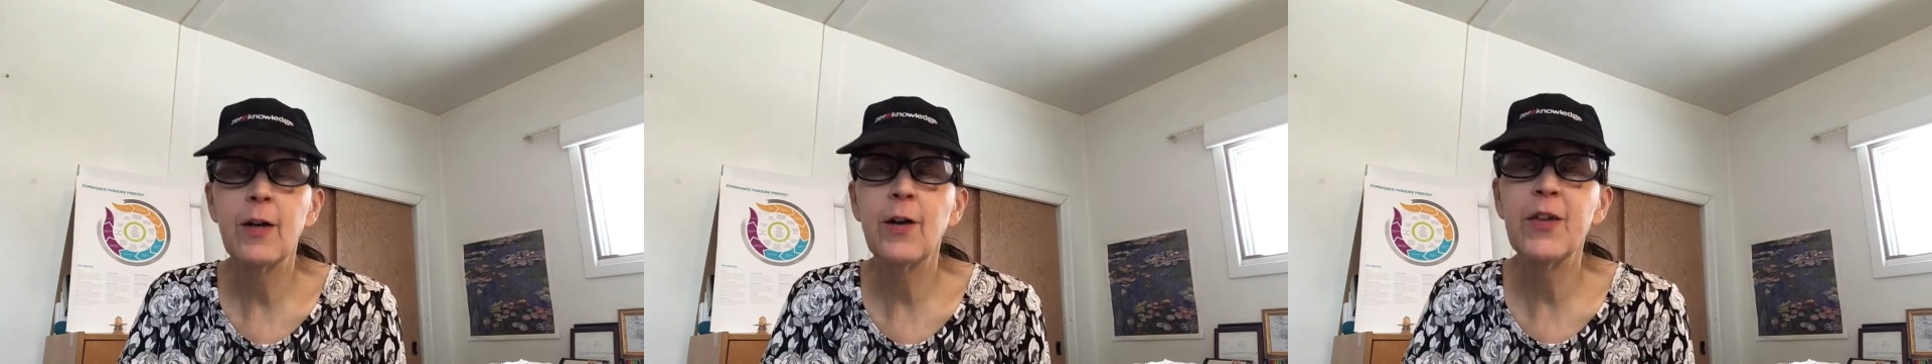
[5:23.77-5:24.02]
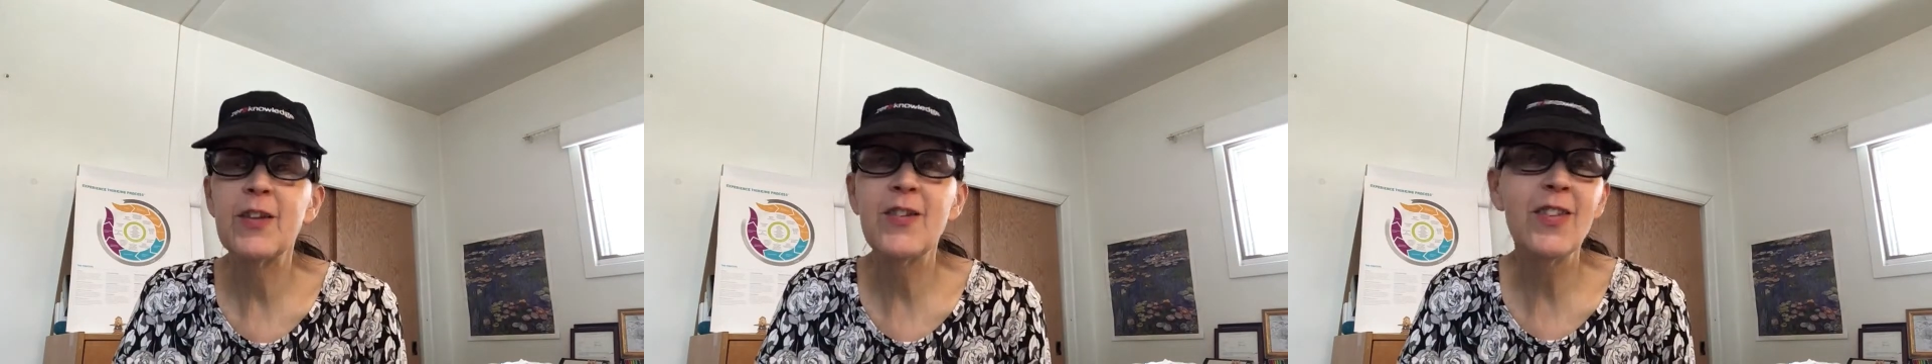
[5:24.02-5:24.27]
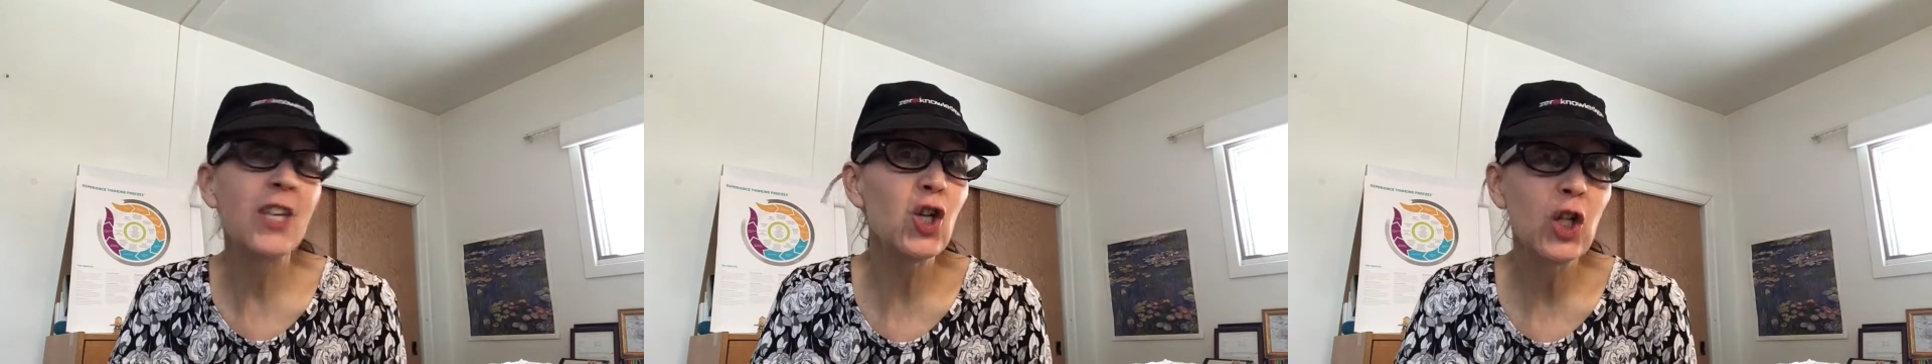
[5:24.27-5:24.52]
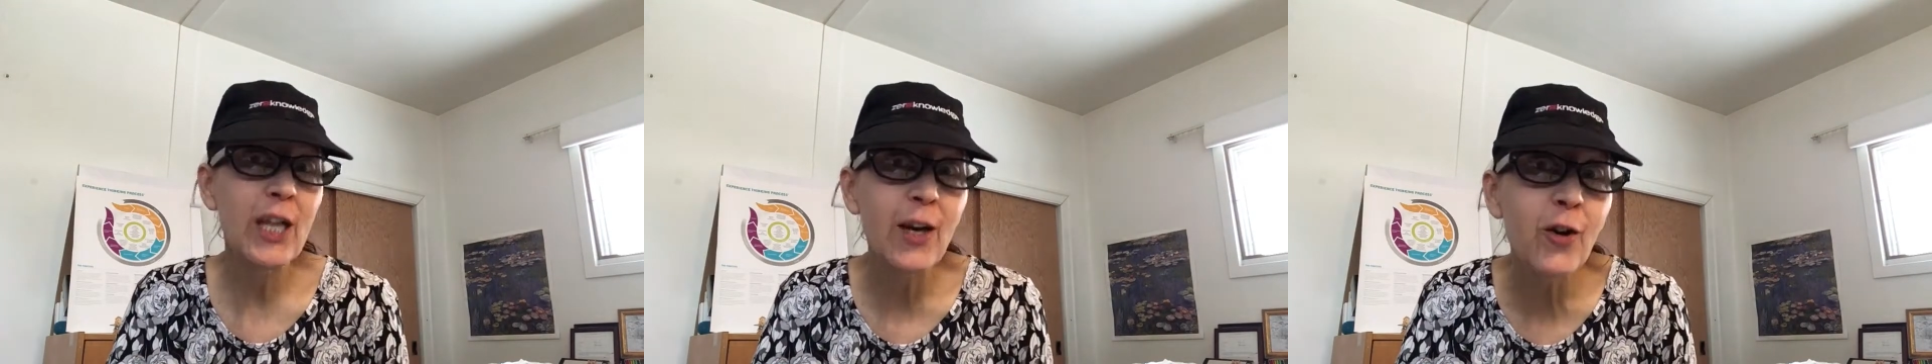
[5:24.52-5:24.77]
on the
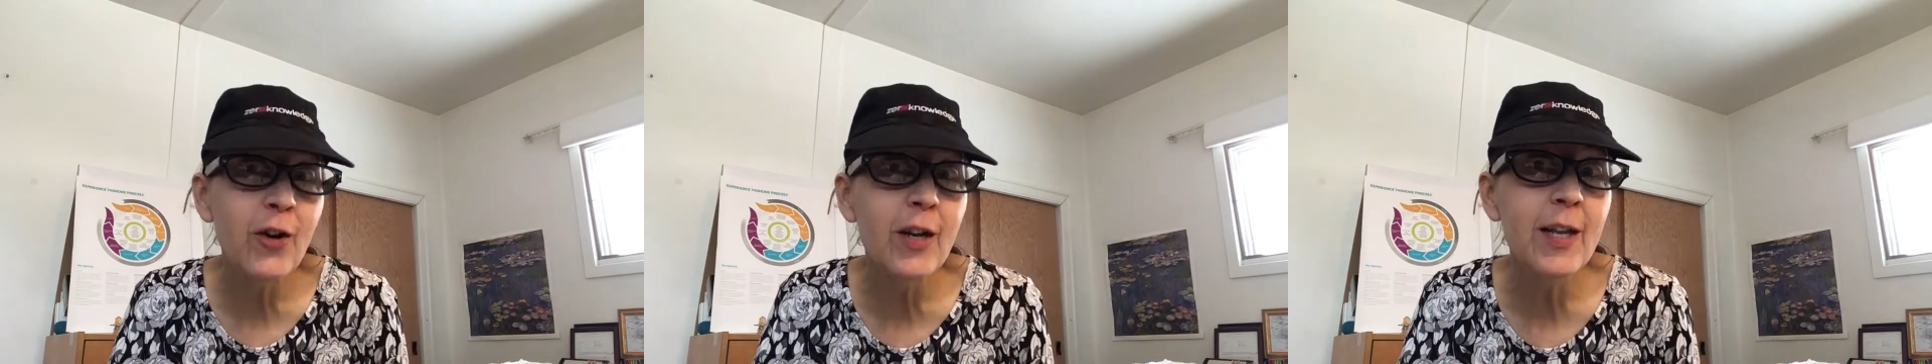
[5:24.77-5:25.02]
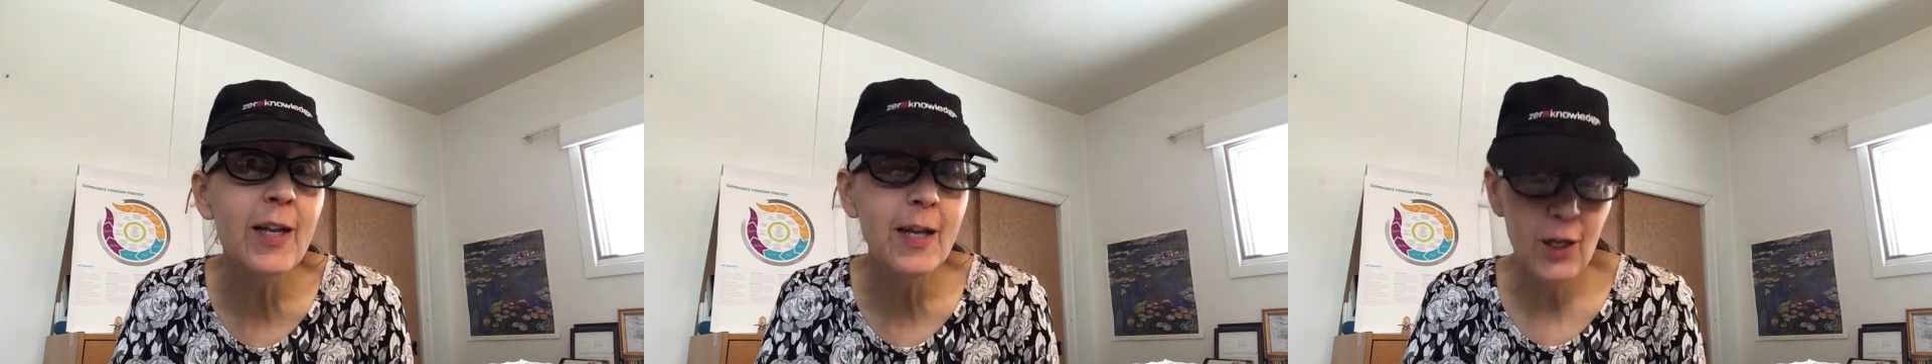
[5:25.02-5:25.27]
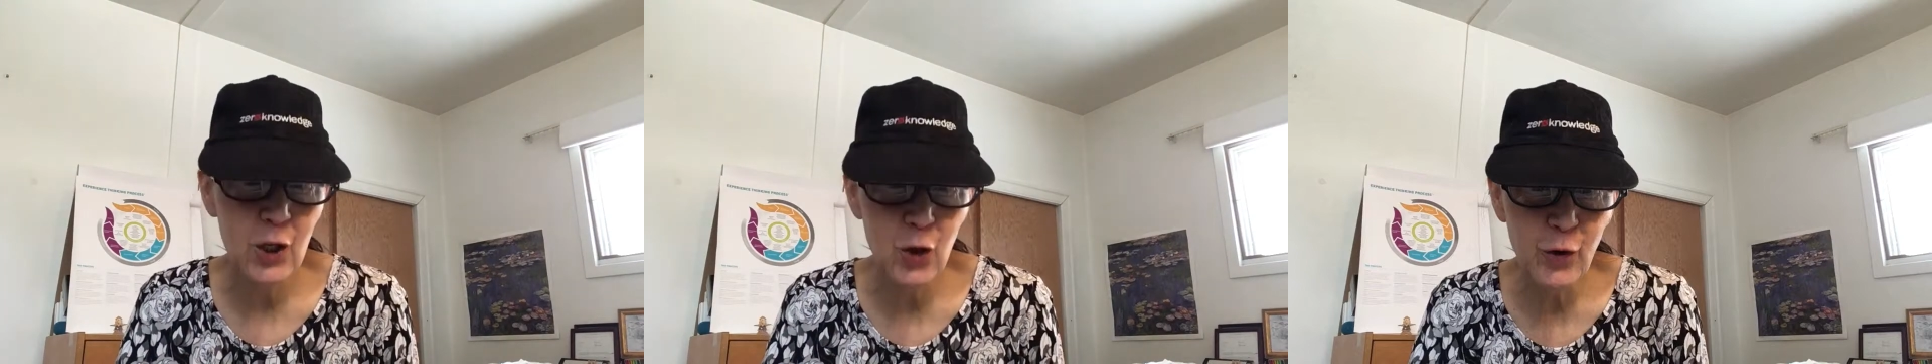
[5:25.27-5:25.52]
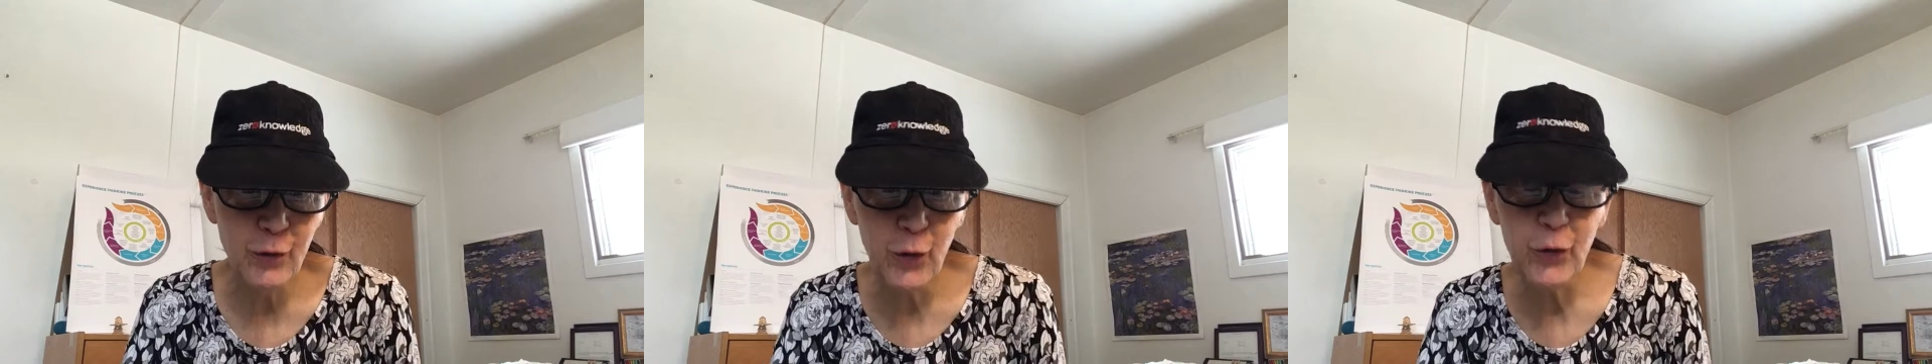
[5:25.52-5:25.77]
Singularity
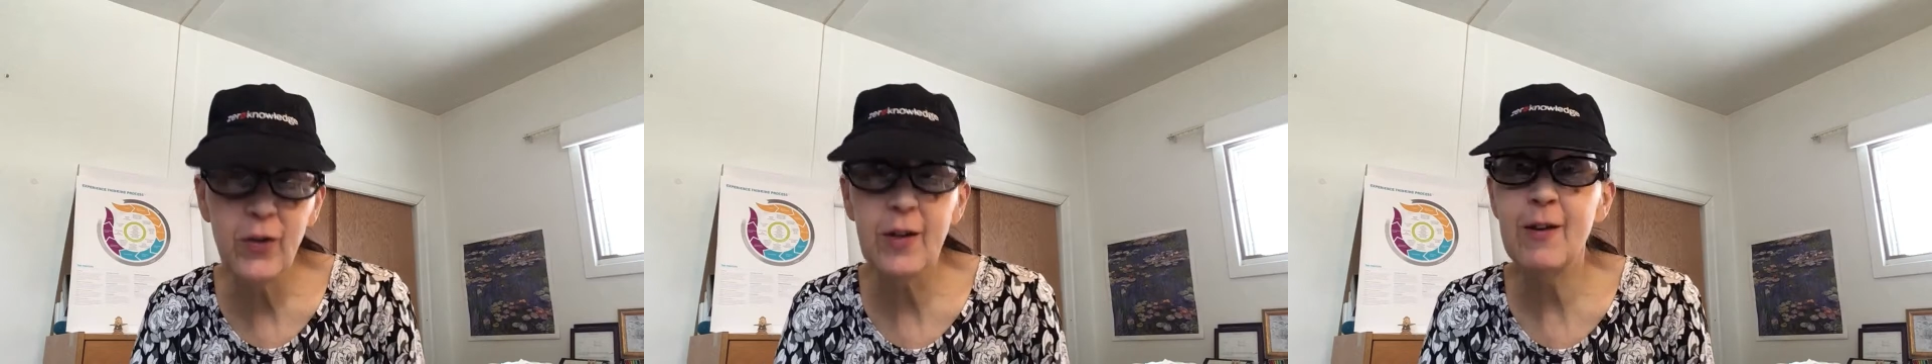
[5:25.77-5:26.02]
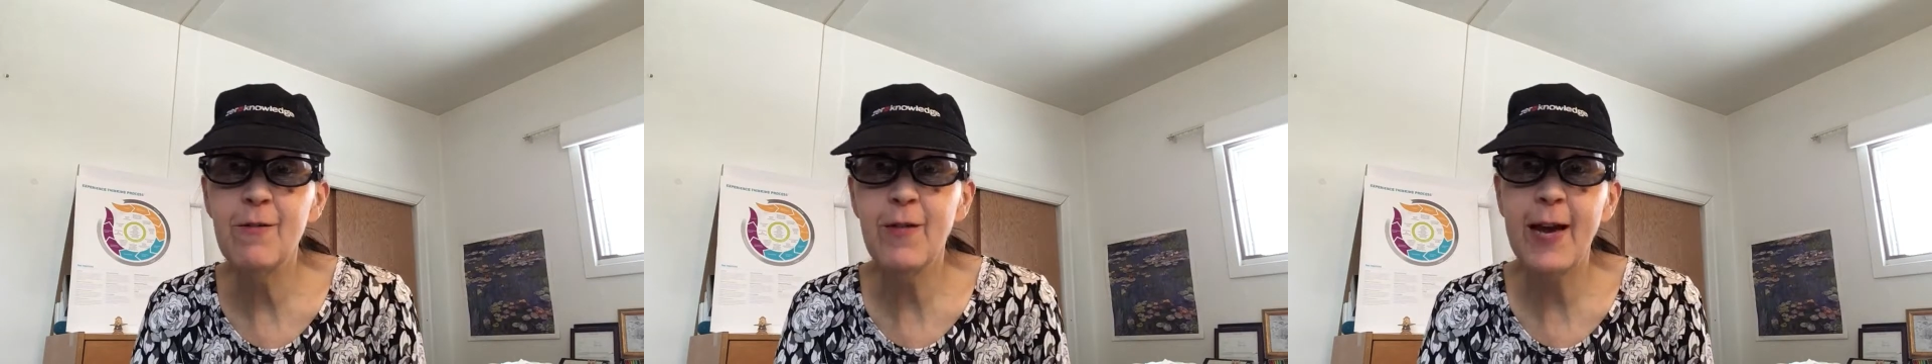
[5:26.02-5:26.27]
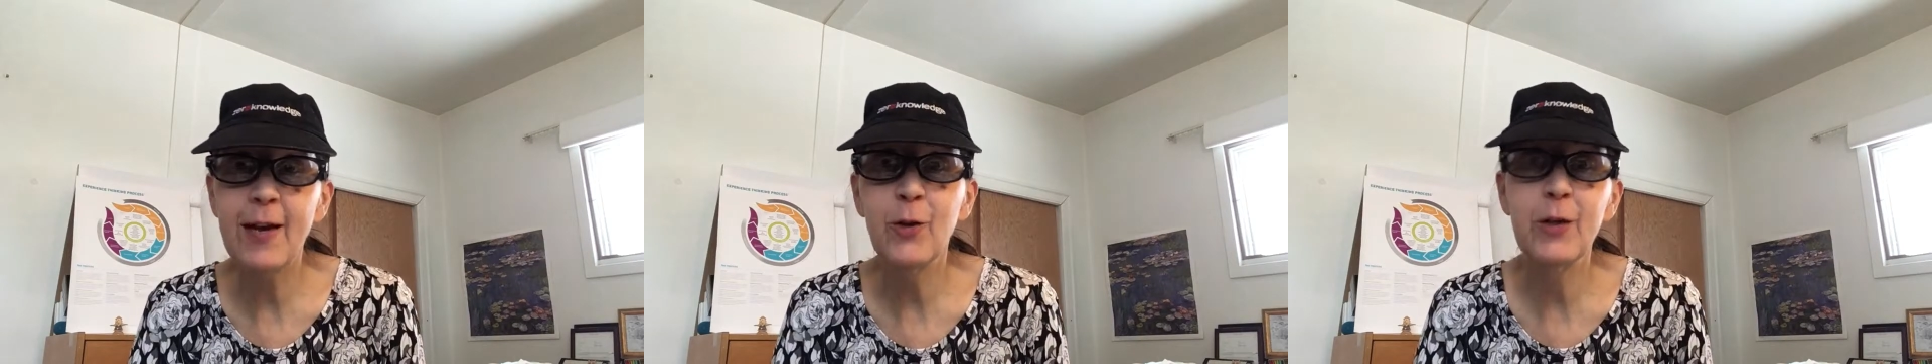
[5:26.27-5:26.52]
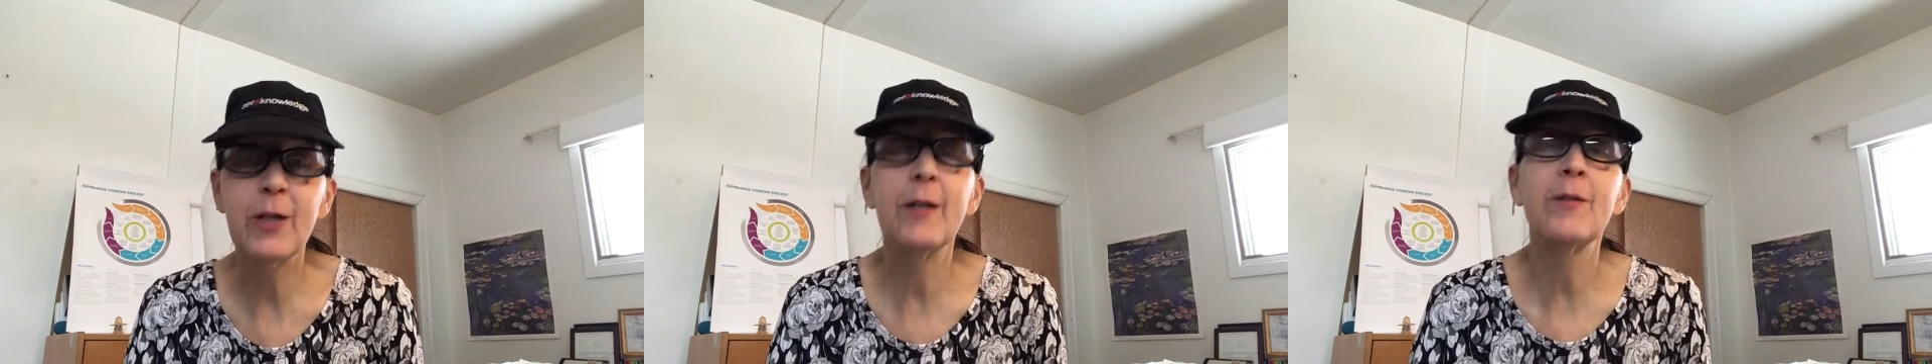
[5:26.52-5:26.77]
University
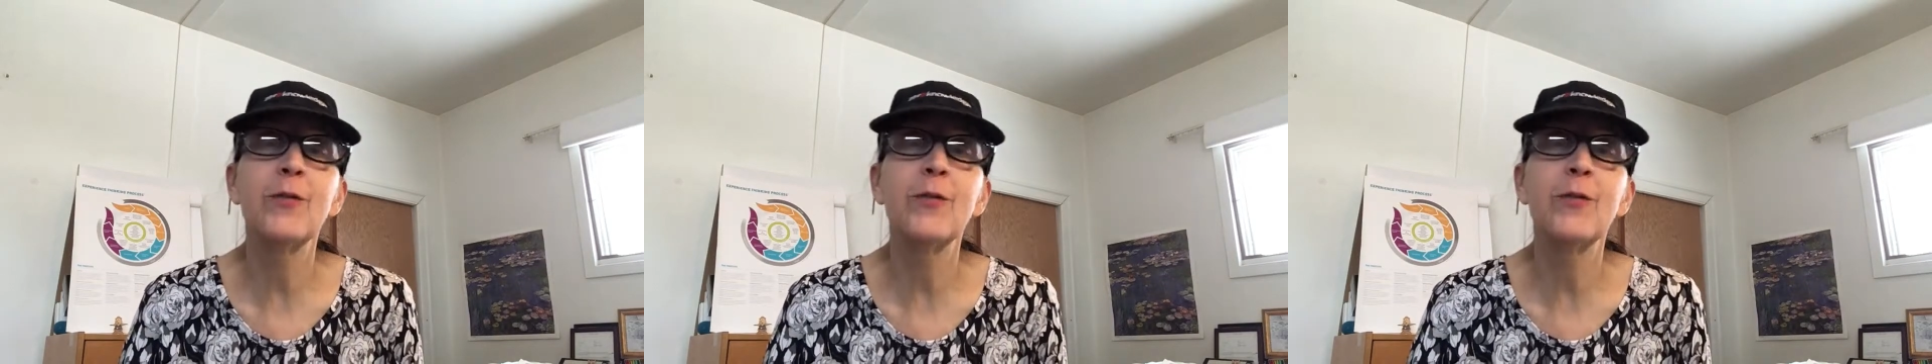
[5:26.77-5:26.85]
faculty.